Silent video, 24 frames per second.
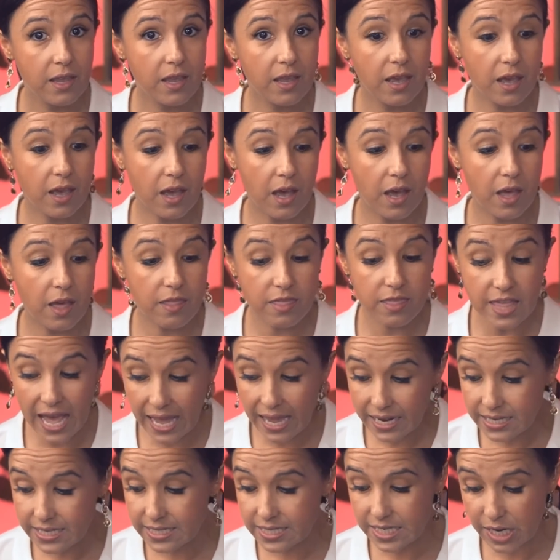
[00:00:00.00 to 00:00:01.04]
uh,
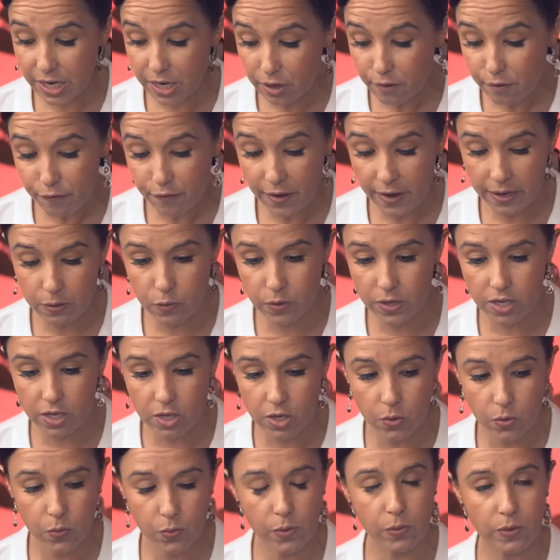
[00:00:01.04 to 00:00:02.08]
that is terrifying we, you
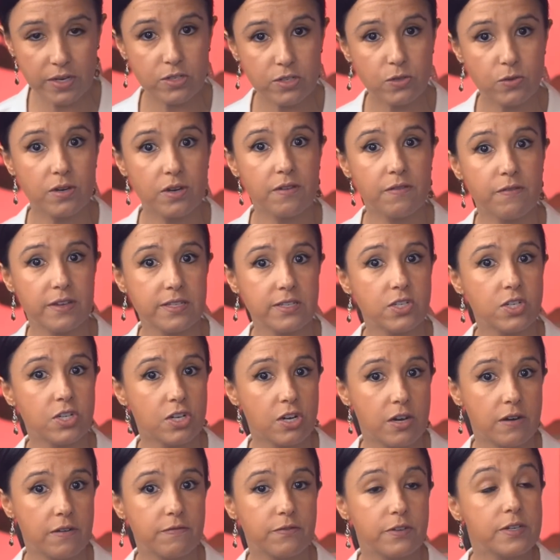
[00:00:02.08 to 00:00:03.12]
know we went to an investor
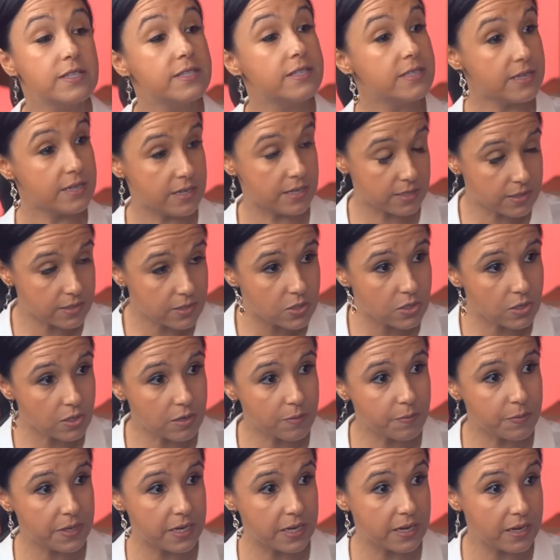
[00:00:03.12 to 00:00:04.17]
conference in
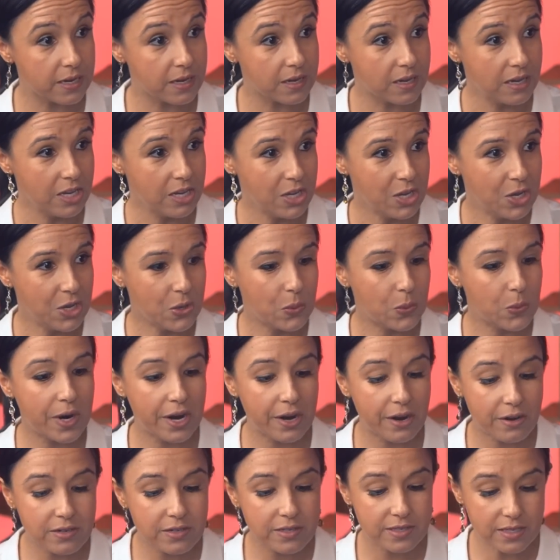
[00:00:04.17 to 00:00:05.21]
serbia
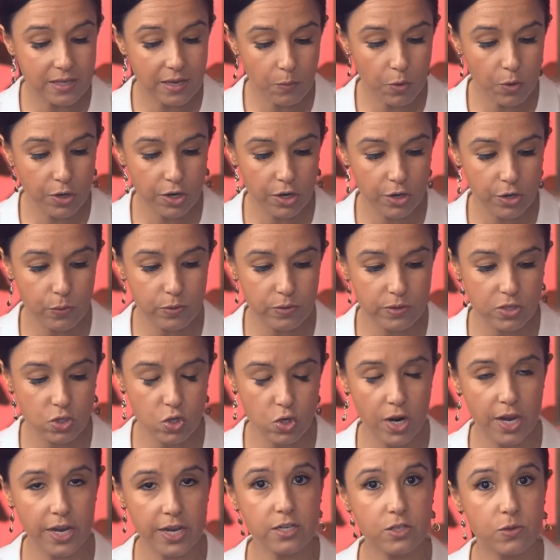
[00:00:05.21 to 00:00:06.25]
where someone who was
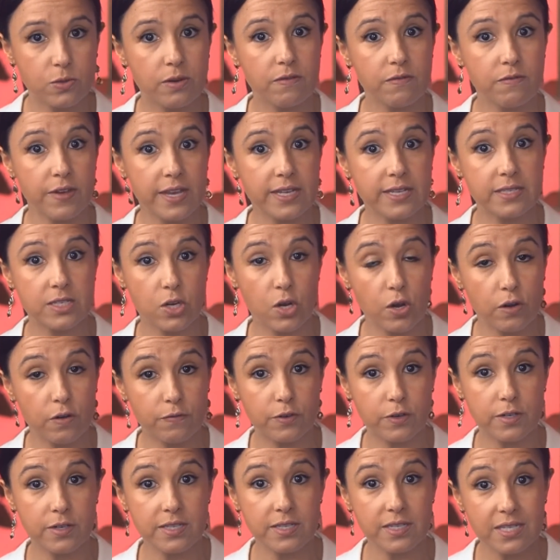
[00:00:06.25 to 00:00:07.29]
trying to invest
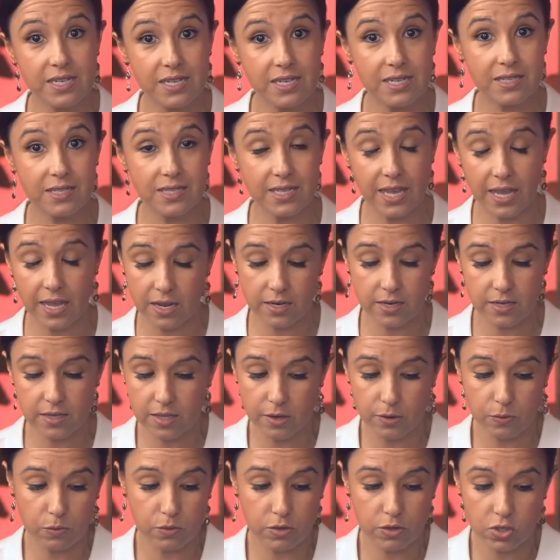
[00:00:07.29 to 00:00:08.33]
overseas and
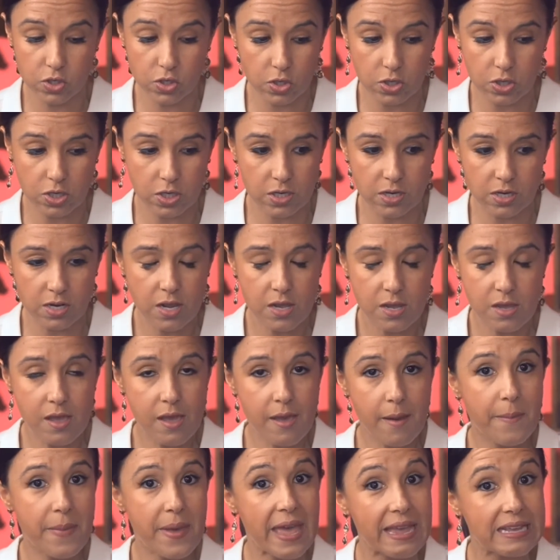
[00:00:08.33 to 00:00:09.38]
there were certain
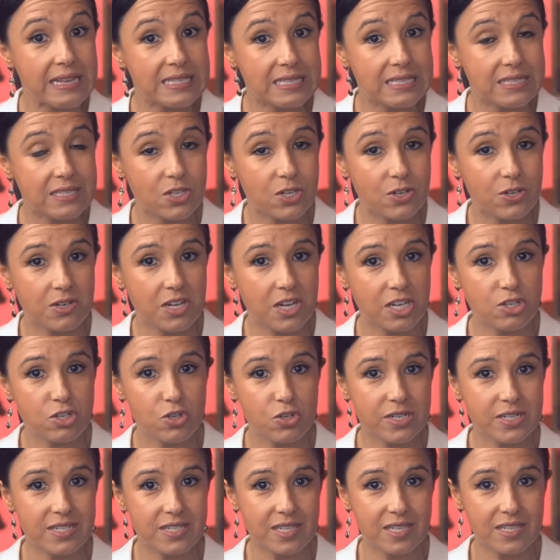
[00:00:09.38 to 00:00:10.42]
banks in certain
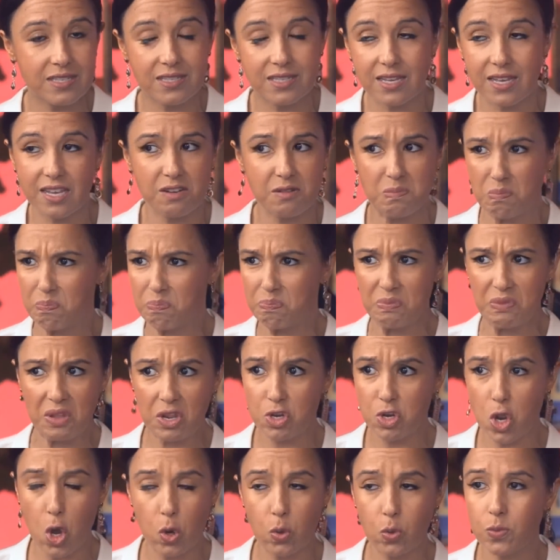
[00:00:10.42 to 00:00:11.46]
countries that said
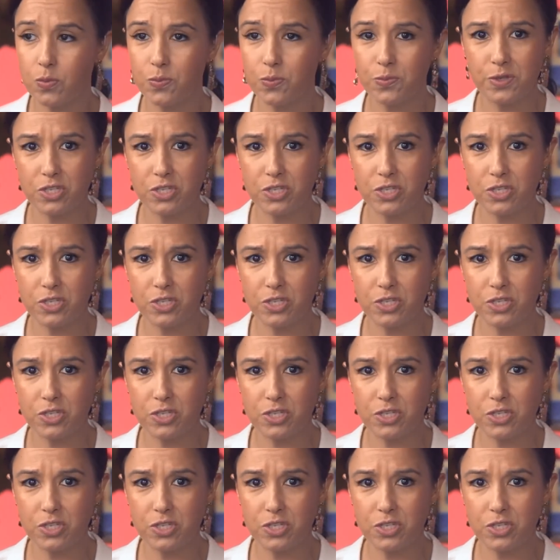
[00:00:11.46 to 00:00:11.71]
no, we